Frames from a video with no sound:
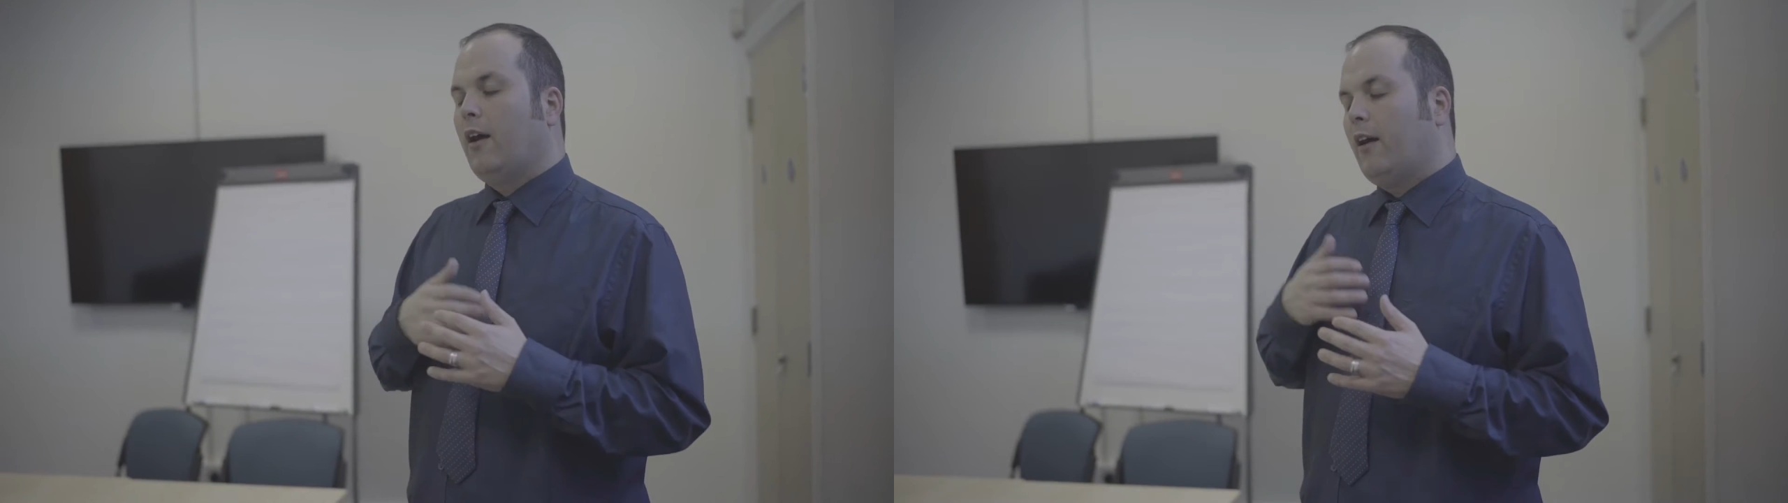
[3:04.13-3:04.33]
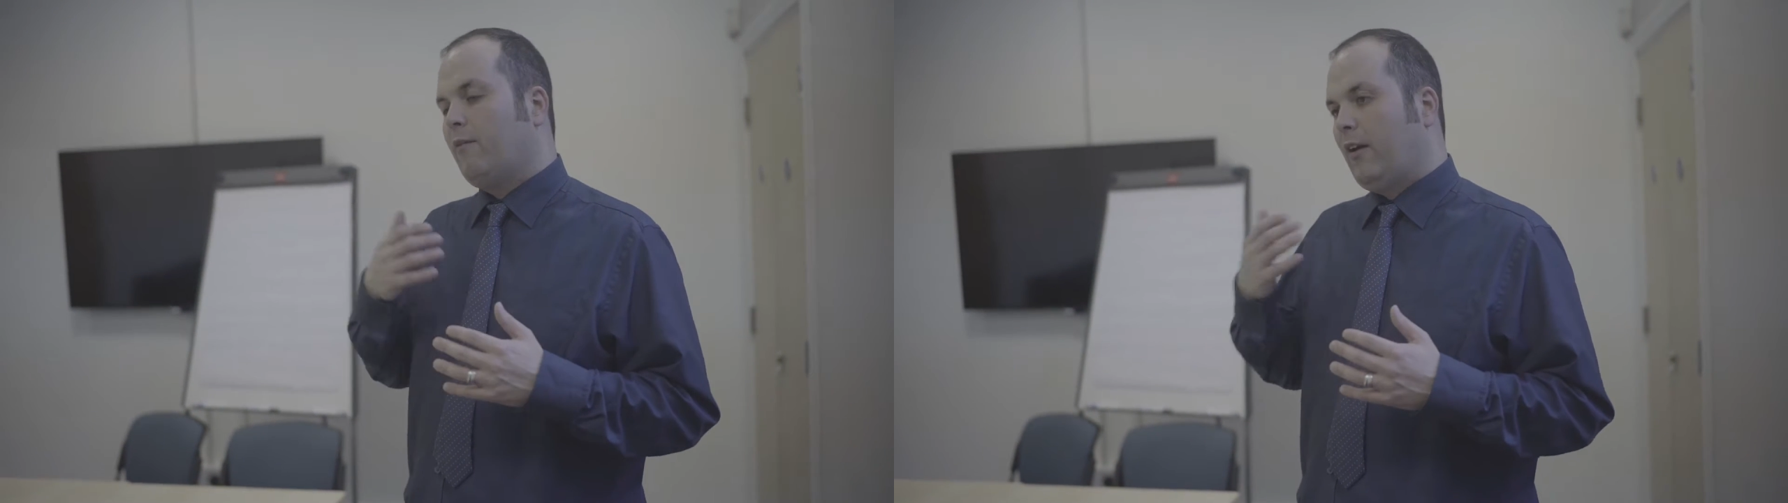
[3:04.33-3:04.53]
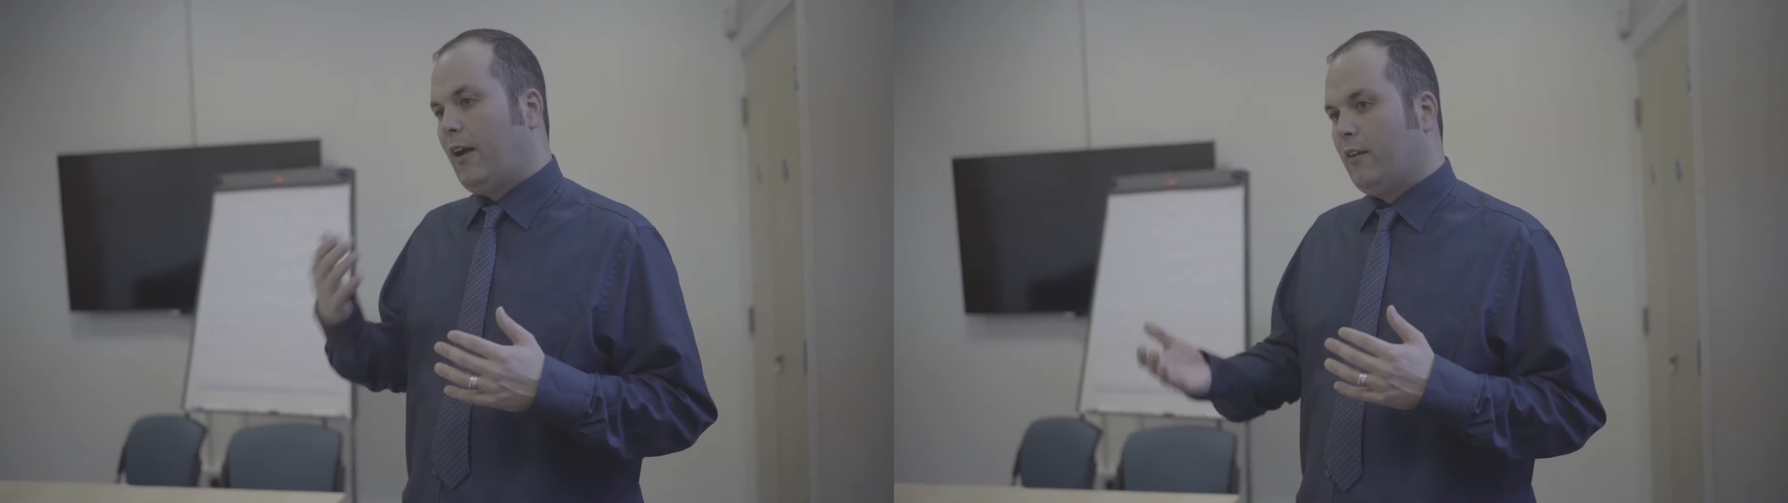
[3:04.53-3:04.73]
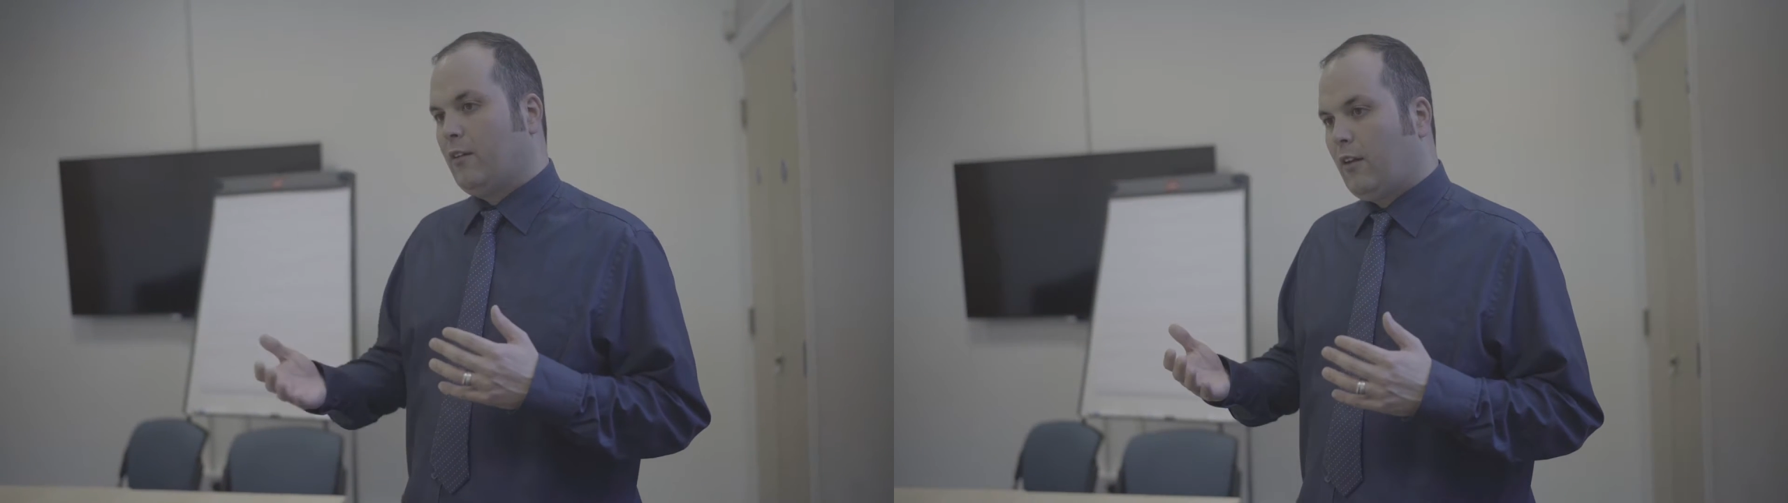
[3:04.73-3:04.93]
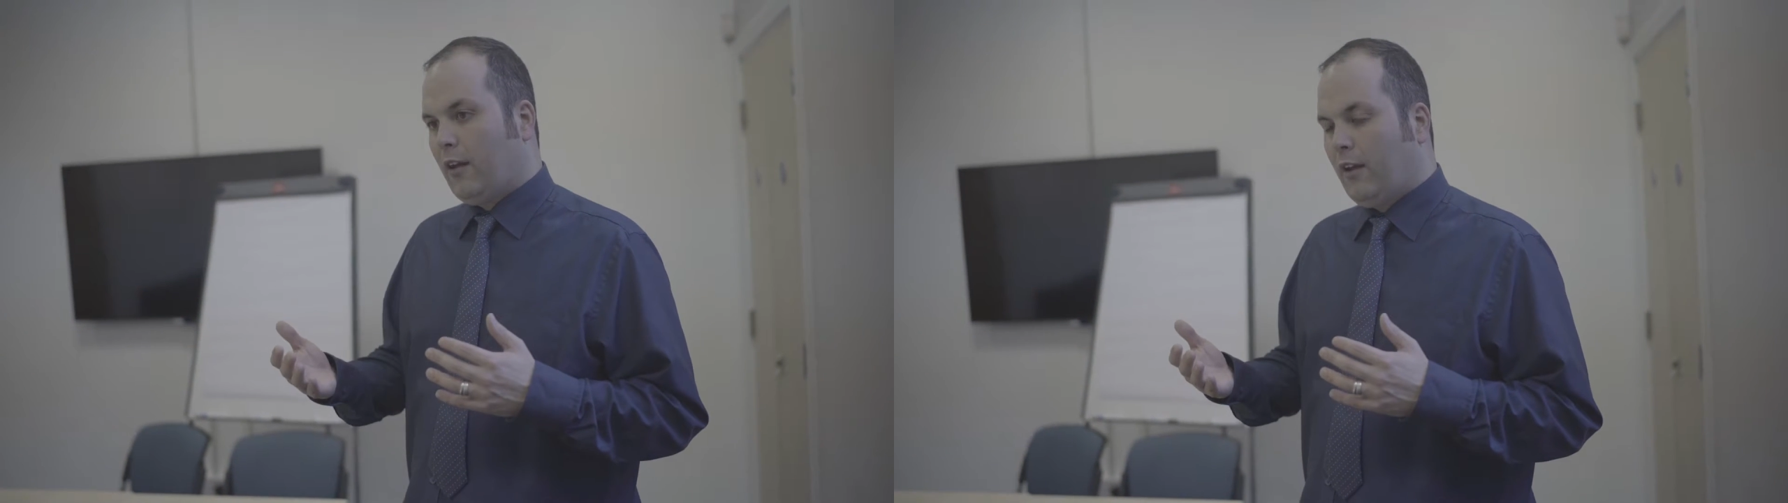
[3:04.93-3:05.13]

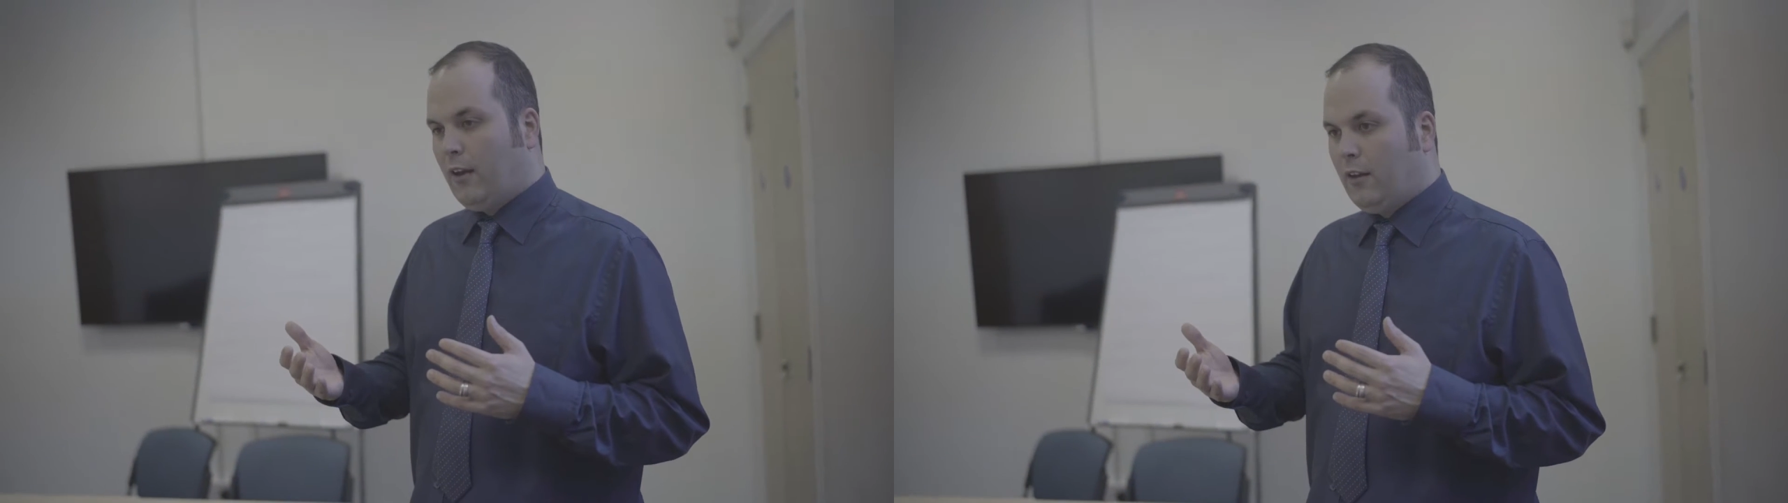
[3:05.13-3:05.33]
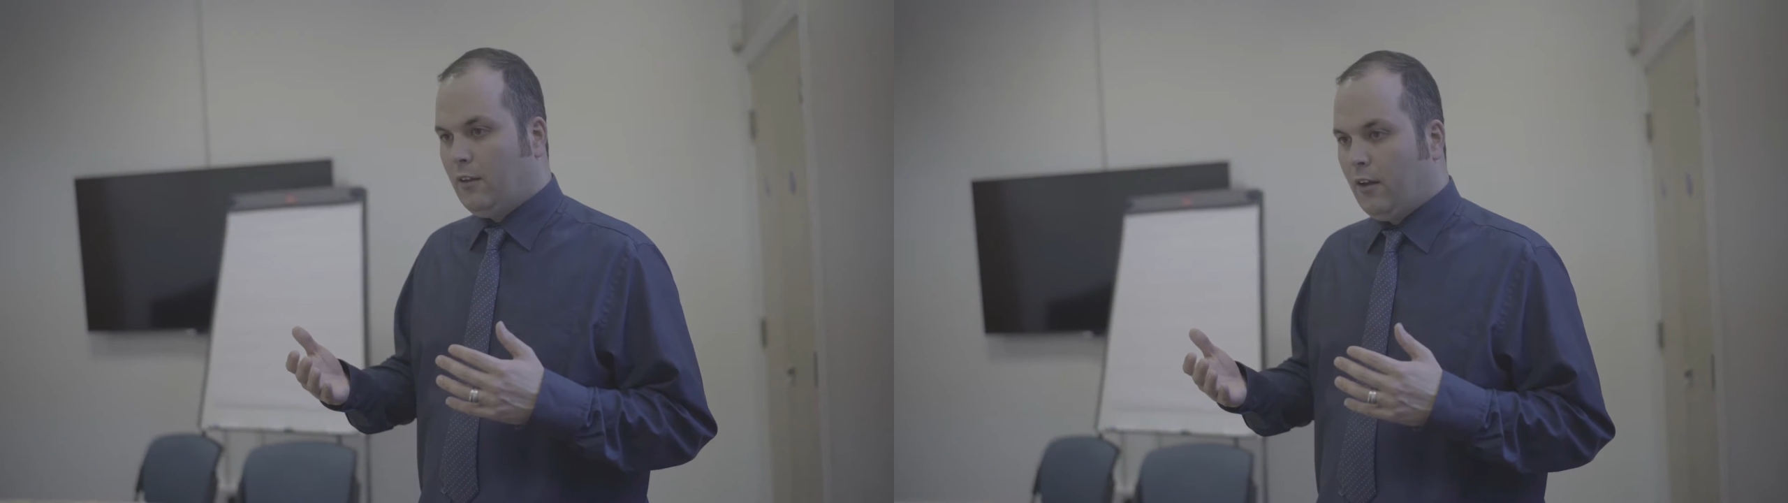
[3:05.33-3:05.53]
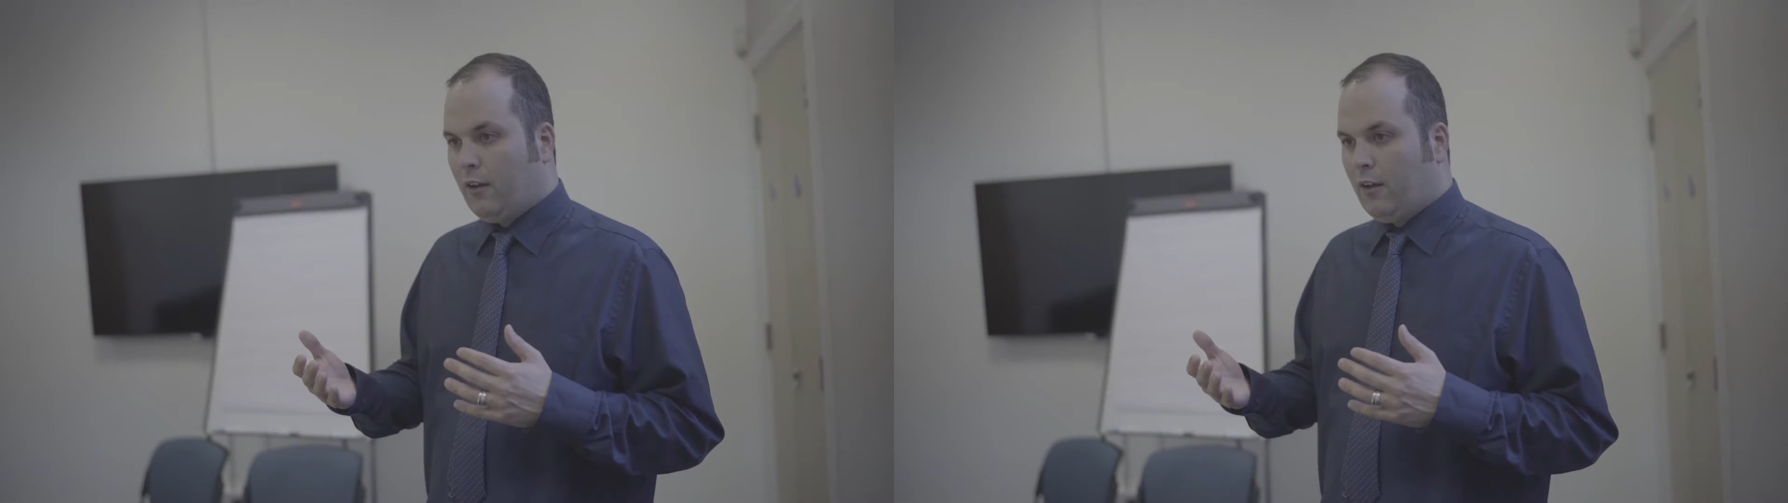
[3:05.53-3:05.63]
and any